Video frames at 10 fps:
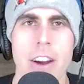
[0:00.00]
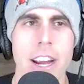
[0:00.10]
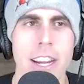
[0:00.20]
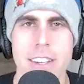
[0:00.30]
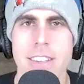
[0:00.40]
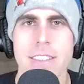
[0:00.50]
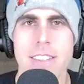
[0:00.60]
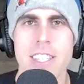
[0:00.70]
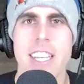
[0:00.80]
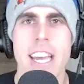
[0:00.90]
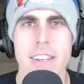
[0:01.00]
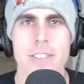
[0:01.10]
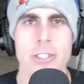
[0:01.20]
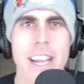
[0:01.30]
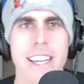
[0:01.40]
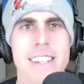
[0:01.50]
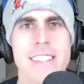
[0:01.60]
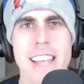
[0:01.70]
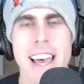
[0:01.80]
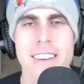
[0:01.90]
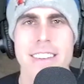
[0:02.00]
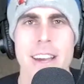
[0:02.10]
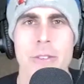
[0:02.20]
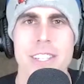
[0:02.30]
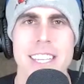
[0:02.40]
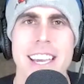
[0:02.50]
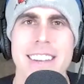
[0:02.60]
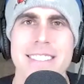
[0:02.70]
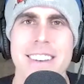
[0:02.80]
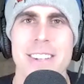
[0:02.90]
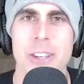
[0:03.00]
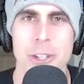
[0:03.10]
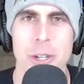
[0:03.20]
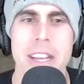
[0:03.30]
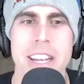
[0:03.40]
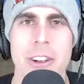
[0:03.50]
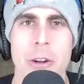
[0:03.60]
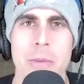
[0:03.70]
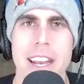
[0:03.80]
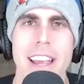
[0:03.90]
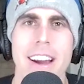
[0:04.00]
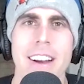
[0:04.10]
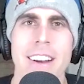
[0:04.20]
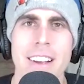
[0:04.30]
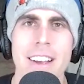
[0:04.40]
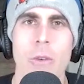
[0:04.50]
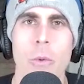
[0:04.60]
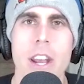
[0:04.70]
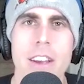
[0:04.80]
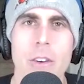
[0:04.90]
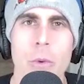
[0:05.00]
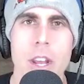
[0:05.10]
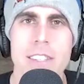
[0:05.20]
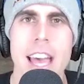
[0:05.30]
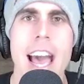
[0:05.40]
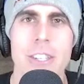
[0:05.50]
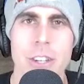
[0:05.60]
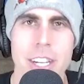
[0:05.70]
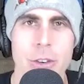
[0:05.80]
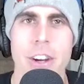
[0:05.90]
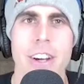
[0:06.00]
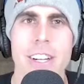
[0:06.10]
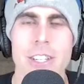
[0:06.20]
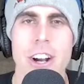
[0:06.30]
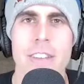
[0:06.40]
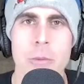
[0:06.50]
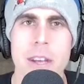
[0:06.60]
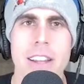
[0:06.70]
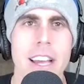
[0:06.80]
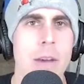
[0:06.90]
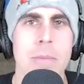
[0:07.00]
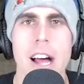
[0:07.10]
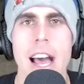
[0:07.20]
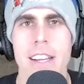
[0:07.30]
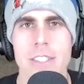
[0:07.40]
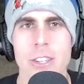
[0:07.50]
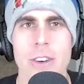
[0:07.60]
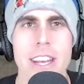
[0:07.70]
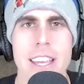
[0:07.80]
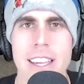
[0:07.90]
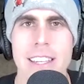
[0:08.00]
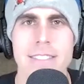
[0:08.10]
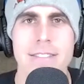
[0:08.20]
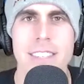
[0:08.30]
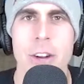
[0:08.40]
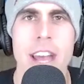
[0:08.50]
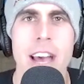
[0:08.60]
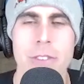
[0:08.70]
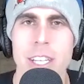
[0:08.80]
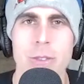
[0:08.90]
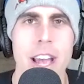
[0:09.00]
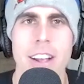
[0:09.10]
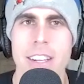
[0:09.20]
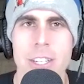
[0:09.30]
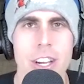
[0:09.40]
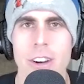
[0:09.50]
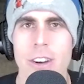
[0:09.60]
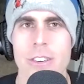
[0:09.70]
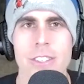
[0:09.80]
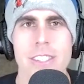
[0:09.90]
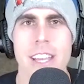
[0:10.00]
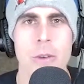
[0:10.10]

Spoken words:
Eric Skit Jenkins that we're seeing on social media a little bit here, when's the acting career going to start? Have you been like applying to any, Netflix reality shows?